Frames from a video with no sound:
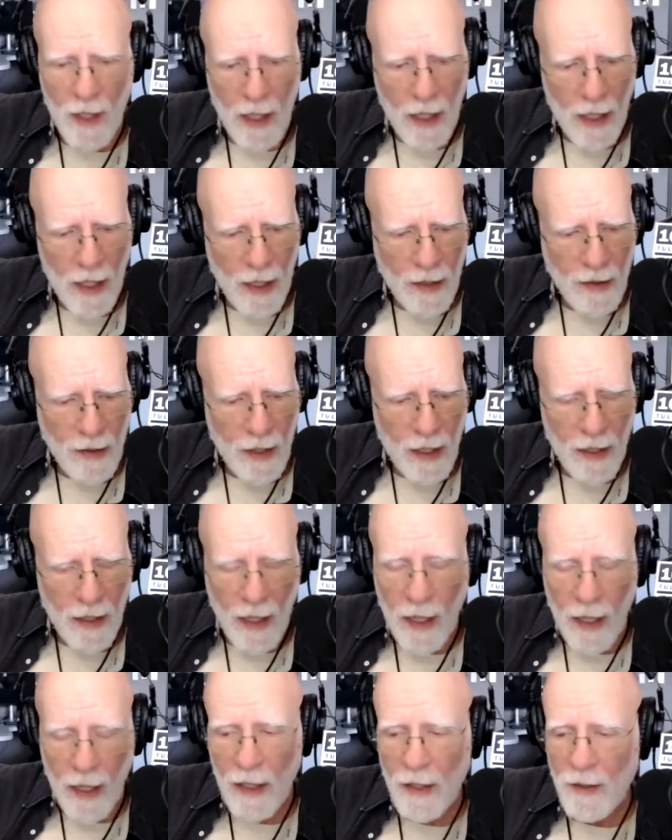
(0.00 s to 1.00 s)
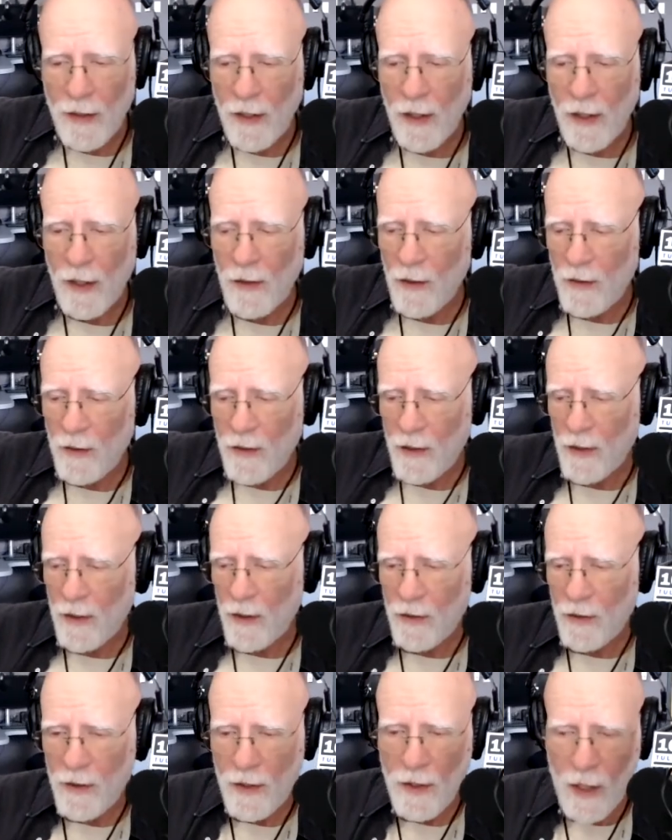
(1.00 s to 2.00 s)
And I got to tell you,
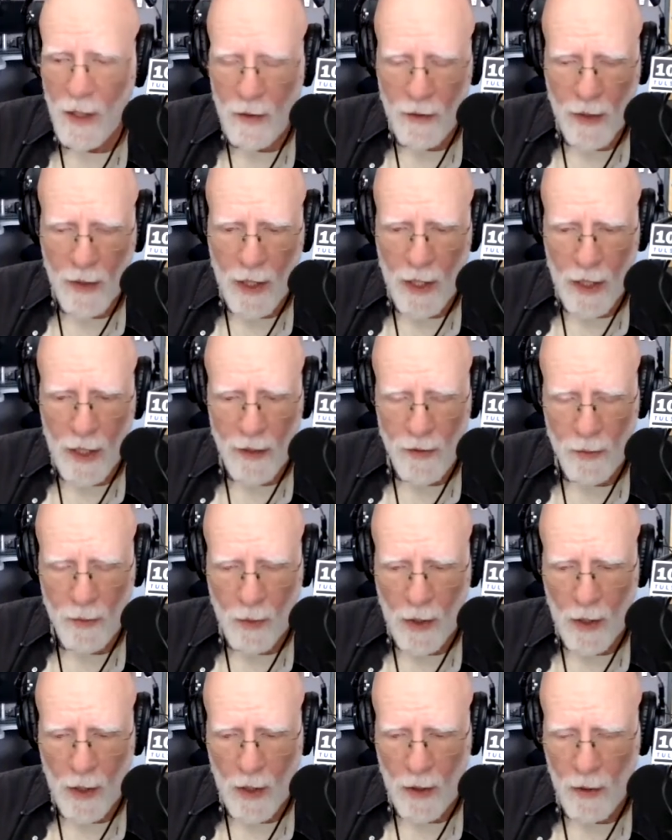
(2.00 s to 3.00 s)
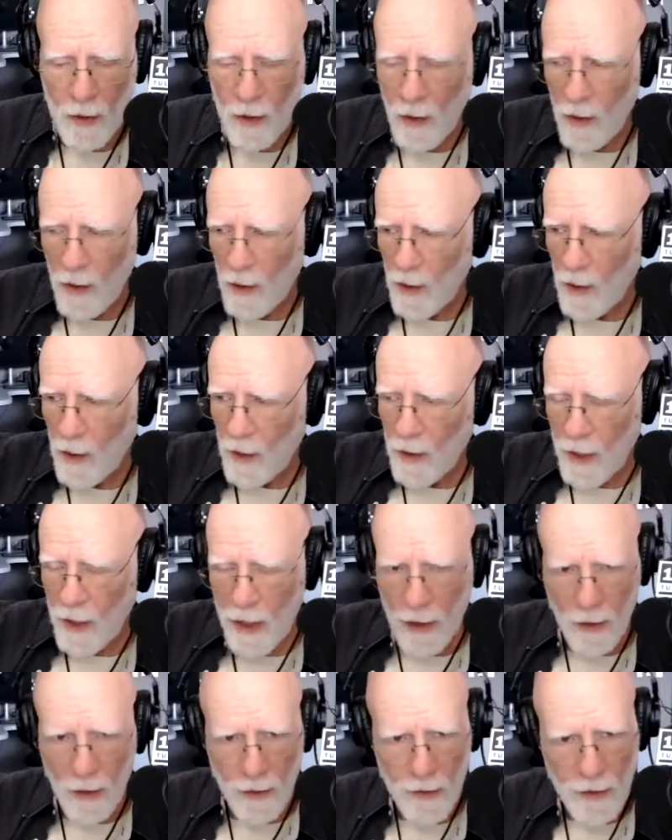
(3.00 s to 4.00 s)
there's another case where the
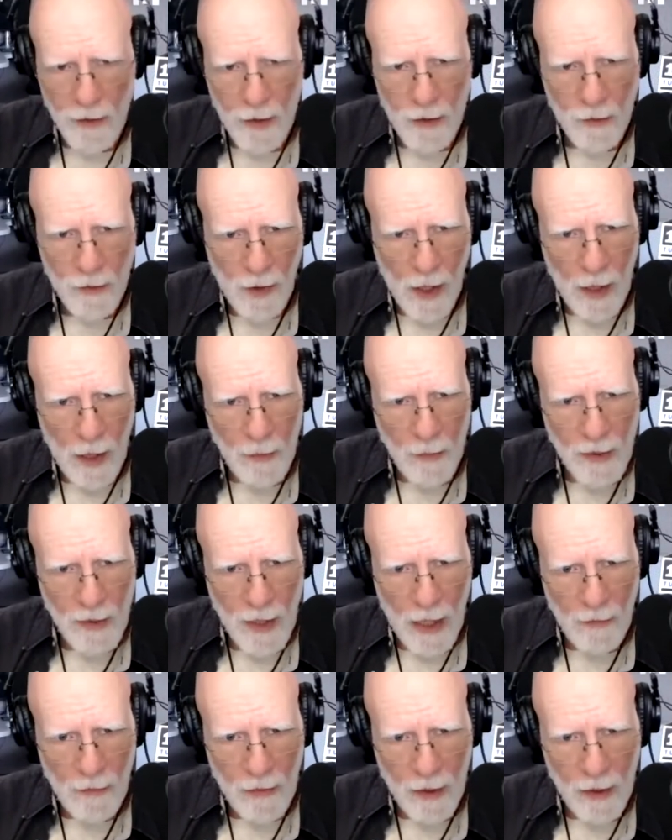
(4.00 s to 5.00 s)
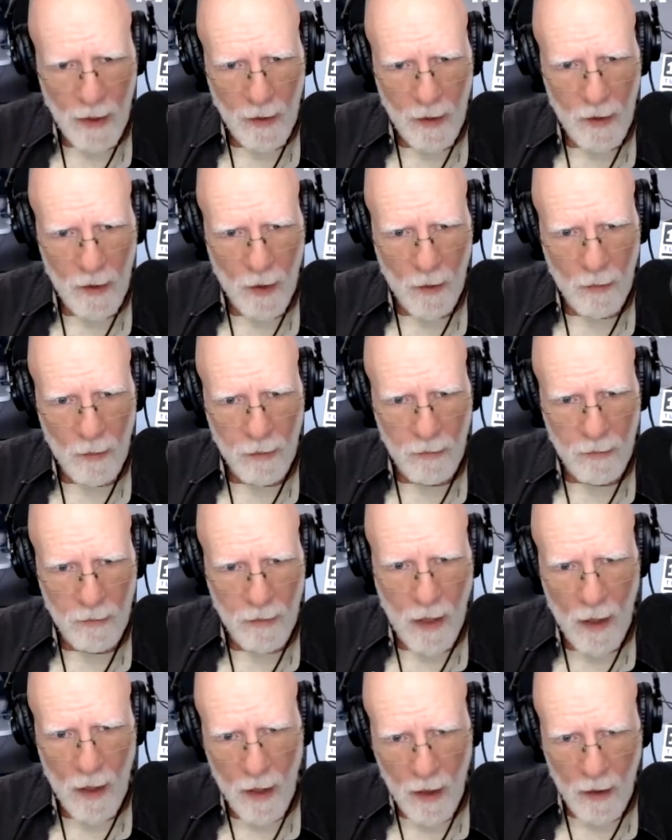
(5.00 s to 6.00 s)
killer is described as having, you
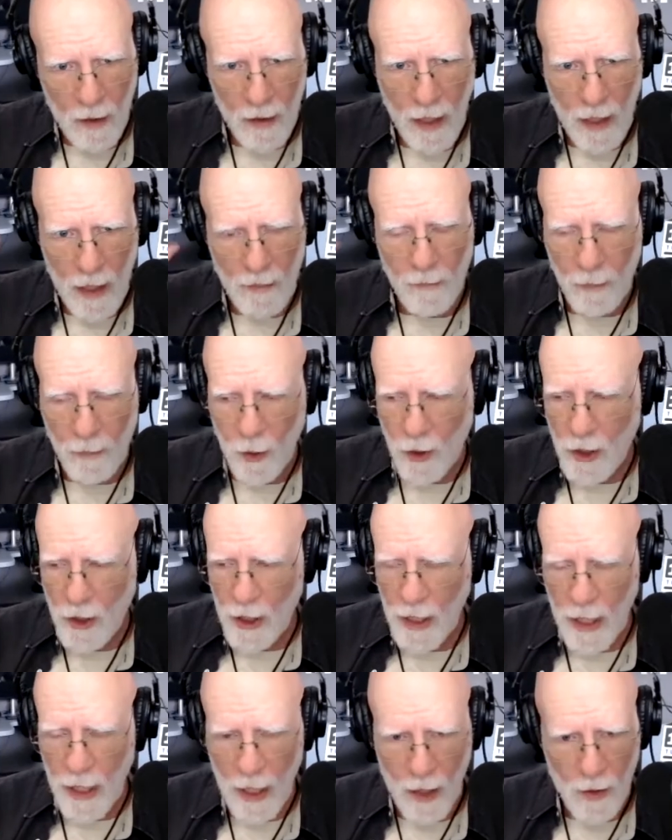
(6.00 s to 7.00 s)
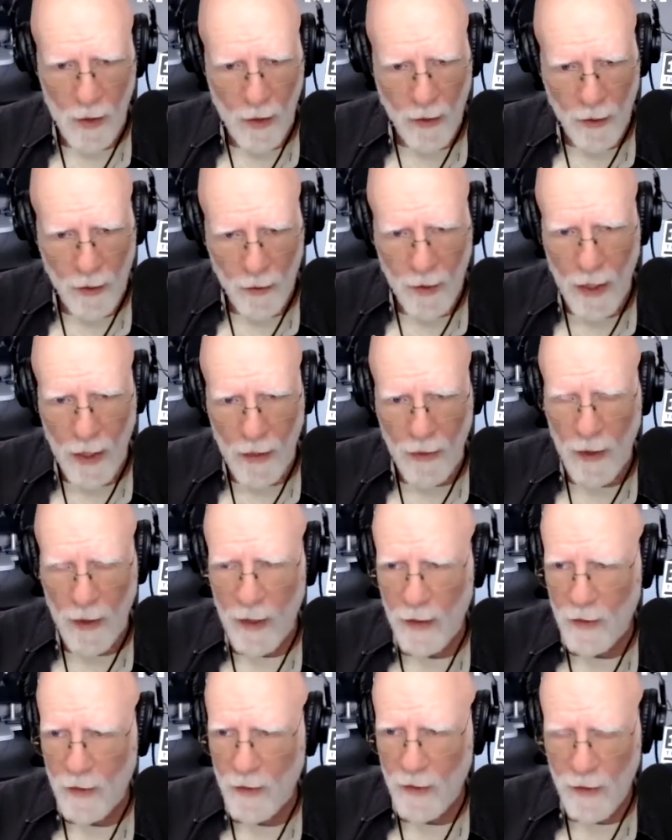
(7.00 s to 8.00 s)
know, kind of bushy hair underneath
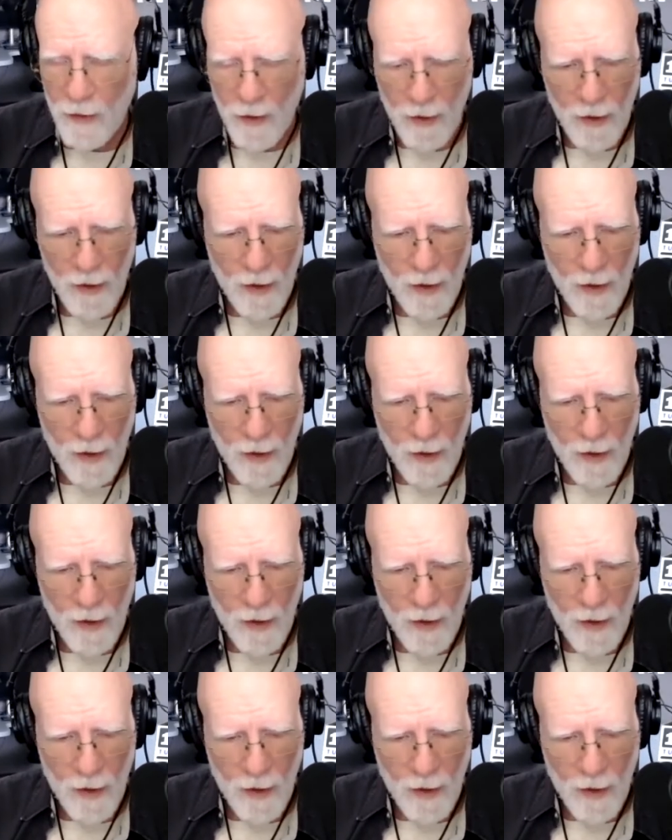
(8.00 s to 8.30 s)
his